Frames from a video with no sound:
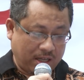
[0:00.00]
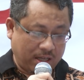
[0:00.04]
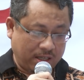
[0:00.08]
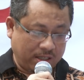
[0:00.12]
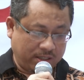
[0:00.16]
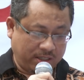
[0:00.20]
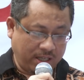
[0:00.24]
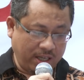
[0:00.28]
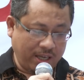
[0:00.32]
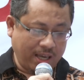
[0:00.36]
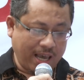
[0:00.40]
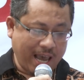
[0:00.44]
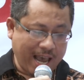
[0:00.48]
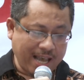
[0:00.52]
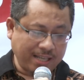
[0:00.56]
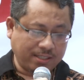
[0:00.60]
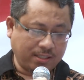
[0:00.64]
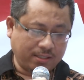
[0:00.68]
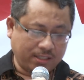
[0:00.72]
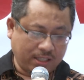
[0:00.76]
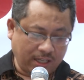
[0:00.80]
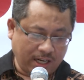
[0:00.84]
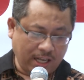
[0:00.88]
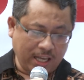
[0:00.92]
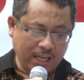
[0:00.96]

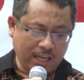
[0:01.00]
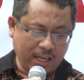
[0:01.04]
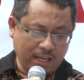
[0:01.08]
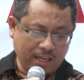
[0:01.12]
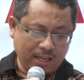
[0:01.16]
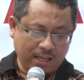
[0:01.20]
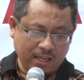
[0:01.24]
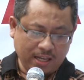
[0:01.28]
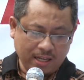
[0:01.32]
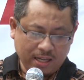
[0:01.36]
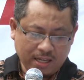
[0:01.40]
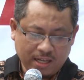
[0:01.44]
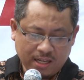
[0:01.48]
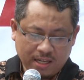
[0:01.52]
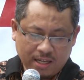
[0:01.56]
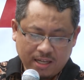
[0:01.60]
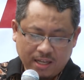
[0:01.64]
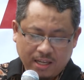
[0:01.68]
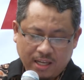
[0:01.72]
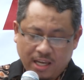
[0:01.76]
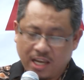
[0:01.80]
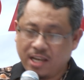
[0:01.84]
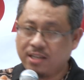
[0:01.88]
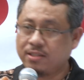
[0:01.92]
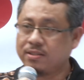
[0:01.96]
GS3
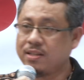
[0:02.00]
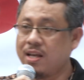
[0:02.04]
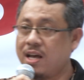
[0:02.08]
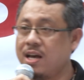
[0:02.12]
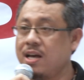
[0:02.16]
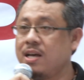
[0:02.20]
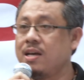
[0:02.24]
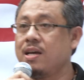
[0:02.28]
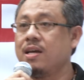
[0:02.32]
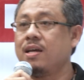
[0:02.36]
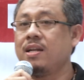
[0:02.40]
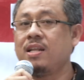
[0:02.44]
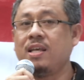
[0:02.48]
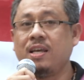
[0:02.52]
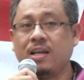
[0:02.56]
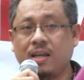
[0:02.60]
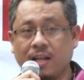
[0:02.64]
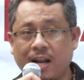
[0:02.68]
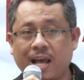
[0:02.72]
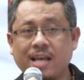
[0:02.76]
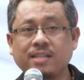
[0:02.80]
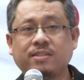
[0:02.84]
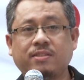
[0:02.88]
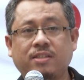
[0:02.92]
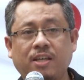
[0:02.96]
is a
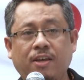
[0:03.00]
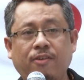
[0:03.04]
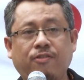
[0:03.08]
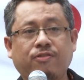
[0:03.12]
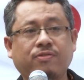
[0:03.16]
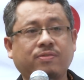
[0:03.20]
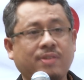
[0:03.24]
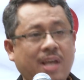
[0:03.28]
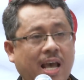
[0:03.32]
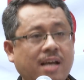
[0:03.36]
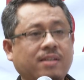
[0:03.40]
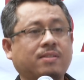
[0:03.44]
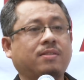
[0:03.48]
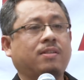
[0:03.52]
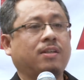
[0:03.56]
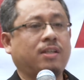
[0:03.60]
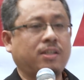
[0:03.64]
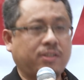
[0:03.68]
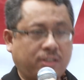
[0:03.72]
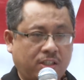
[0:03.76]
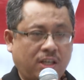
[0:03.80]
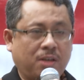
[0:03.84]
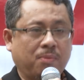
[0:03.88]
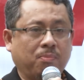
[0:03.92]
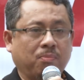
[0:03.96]
regressive tax
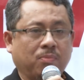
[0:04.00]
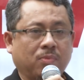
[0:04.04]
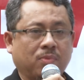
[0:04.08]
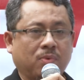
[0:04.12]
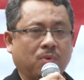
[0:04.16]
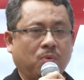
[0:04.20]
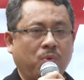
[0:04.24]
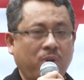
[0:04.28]
regime.